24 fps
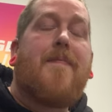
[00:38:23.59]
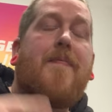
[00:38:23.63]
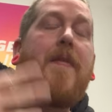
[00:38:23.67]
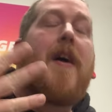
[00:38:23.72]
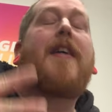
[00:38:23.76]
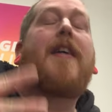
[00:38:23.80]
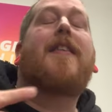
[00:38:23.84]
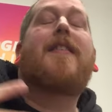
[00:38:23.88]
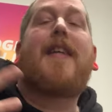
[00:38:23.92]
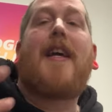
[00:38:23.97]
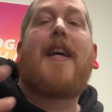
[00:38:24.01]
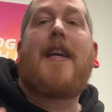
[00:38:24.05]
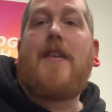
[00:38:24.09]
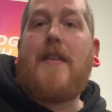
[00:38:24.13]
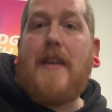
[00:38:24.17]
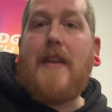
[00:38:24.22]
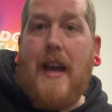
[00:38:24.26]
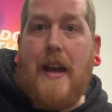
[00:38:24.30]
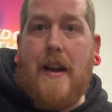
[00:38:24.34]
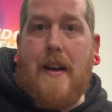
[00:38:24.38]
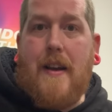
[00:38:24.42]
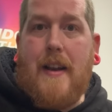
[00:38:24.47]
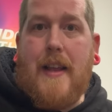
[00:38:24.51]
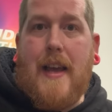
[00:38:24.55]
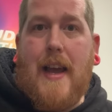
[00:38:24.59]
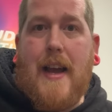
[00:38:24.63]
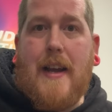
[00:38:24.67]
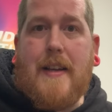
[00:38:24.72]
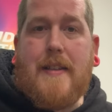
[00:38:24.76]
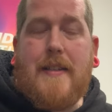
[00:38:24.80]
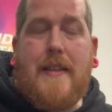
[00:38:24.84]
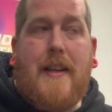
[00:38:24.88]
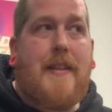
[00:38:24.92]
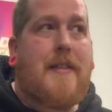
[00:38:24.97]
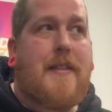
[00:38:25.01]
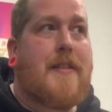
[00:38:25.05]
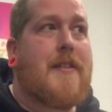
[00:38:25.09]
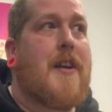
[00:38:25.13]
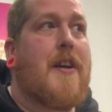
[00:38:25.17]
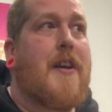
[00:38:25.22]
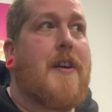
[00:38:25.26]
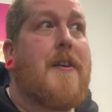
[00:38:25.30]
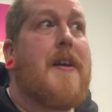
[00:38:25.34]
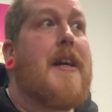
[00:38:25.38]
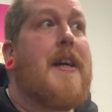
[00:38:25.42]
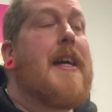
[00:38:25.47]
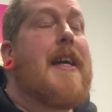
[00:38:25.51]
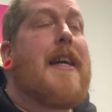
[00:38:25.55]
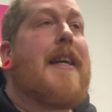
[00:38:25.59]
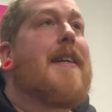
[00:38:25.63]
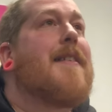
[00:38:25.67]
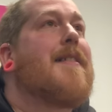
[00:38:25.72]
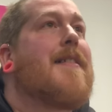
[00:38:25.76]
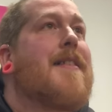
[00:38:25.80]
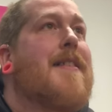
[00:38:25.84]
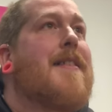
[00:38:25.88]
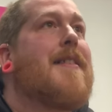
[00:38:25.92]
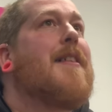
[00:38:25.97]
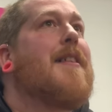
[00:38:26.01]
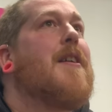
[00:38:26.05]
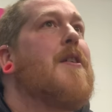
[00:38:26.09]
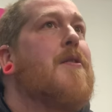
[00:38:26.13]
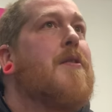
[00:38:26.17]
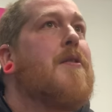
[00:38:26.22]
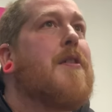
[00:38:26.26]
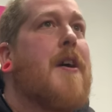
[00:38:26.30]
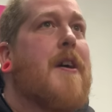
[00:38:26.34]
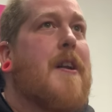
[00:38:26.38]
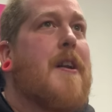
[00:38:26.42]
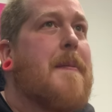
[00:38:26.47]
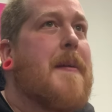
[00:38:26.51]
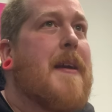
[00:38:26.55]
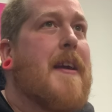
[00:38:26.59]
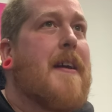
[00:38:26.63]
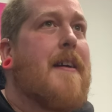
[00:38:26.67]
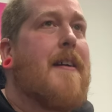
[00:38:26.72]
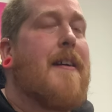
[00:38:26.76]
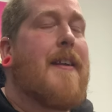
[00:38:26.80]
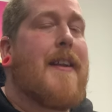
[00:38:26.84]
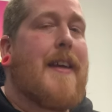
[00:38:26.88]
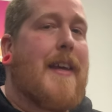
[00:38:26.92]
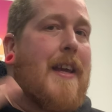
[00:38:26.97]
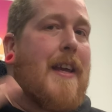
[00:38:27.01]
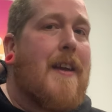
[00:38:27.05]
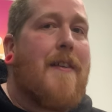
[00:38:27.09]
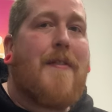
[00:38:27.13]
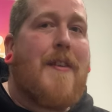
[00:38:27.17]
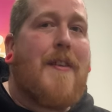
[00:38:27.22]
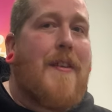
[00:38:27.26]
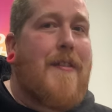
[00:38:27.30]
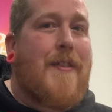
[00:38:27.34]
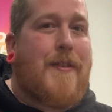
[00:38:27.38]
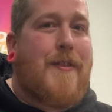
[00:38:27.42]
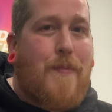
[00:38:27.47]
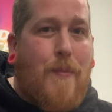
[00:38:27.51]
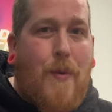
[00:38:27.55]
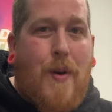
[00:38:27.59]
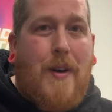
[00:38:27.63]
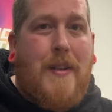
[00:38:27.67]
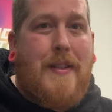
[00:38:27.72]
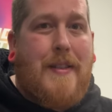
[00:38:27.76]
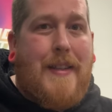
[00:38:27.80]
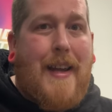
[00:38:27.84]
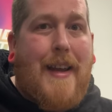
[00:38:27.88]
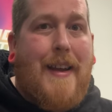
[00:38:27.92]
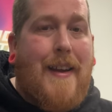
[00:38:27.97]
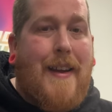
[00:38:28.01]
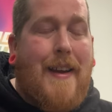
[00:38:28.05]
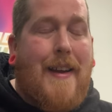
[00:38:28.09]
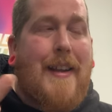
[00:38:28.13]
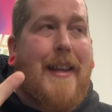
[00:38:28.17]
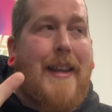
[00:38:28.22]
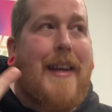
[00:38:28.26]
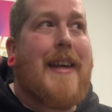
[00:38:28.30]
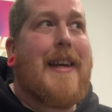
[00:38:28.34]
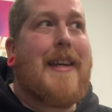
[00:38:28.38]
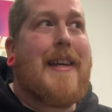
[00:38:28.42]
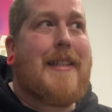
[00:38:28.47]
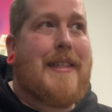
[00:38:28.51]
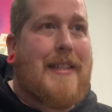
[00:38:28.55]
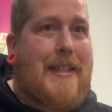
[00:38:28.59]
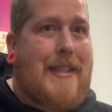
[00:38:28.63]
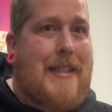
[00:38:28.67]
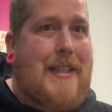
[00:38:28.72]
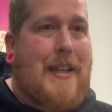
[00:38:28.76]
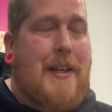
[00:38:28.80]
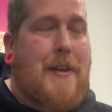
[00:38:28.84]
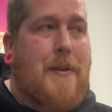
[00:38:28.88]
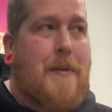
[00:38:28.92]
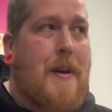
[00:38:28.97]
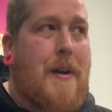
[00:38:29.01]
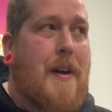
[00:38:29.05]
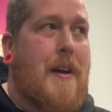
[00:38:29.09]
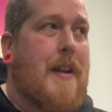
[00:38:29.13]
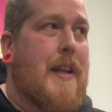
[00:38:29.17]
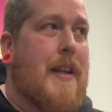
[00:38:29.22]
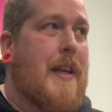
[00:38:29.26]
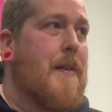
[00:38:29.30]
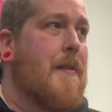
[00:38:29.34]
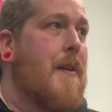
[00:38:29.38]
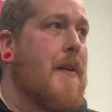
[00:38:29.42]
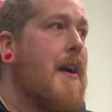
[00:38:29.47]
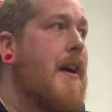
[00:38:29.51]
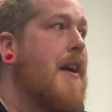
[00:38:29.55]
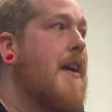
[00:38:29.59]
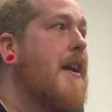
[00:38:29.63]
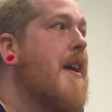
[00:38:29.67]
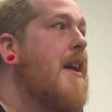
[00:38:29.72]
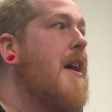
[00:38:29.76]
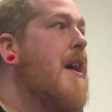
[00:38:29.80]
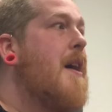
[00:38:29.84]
I say you get early access, so it's still going to be early. Even if it's one day early, it's still early, right?